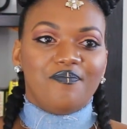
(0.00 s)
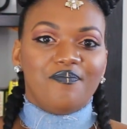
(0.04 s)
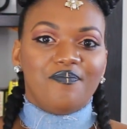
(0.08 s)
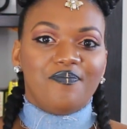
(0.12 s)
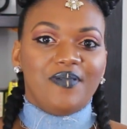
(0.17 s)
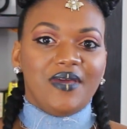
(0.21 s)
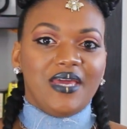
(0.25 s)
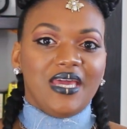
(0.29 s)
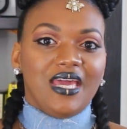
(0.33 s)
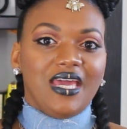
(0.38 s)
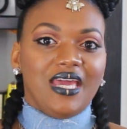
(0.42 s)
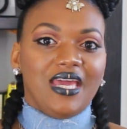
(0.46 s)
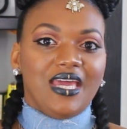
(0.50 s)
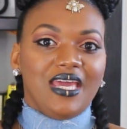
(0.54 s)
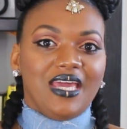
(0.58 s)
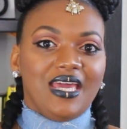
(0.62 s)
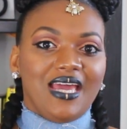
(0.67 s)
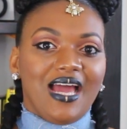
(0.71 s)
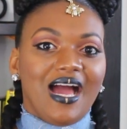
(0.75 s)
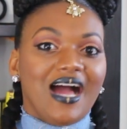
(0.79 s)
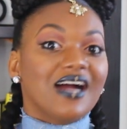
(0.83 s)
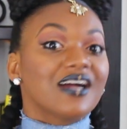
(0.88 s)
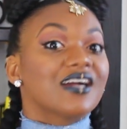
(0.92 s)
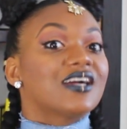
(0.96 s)

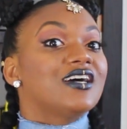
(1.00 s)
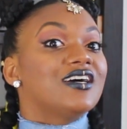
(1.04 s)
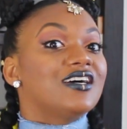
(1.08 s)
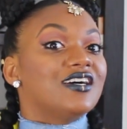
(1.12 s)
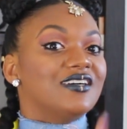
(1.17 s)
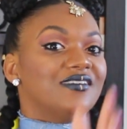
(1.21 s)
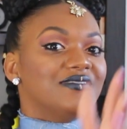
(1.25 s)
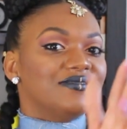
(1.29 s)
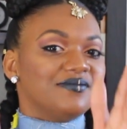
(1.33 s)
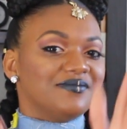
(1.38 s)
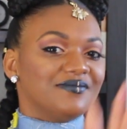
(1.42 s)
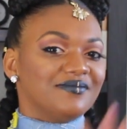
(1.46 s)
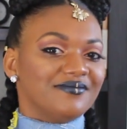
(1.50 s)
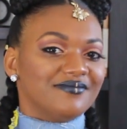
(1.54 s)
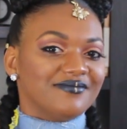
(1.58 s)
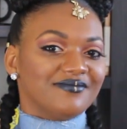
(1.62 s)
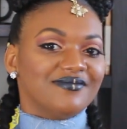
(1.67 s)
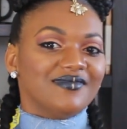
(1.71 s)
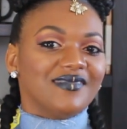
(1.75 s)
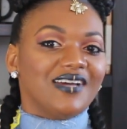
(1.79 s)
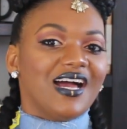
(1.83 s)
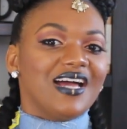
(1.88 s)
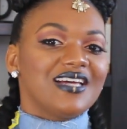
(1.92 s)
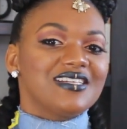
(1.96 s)
Bianca.
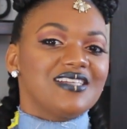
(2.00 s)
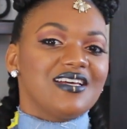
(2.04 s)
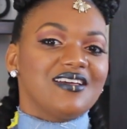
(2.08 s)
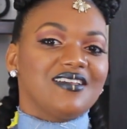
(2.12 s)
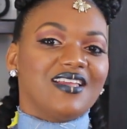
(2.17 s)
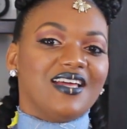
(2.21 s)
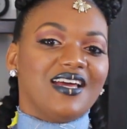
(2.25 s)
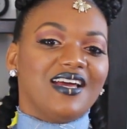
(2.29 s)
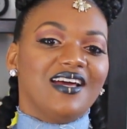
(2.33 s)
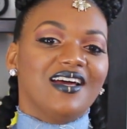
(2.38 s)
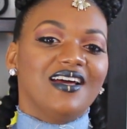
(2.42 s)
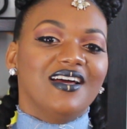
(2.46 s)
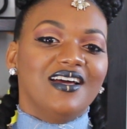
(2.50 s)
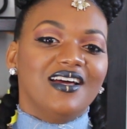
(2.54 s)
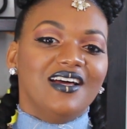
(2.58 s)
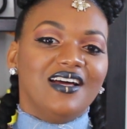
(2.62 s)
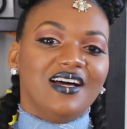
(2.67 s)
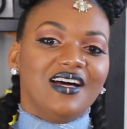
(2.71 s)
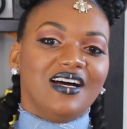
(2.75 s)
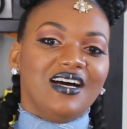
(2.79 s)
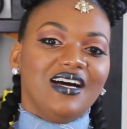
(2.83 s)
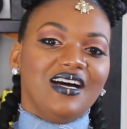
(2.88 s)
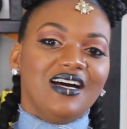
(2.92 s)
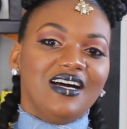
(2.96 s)
I said that.
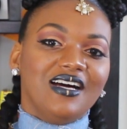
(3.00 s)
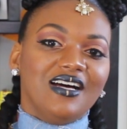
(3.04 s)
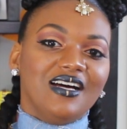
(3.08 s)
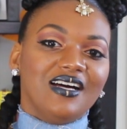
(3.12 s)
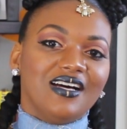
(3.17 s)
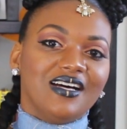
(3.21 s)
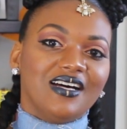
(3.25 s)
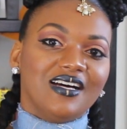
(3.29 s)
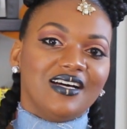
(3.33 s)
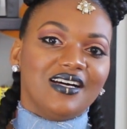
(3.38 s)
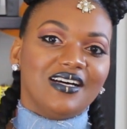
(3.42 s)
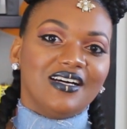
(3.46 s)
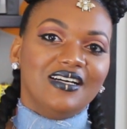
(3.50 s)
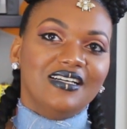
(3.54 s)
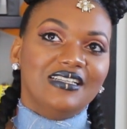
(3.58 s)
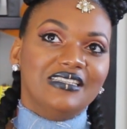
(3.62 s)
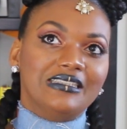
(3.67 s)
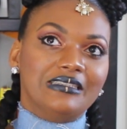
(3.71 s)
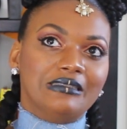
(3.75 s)
Uh,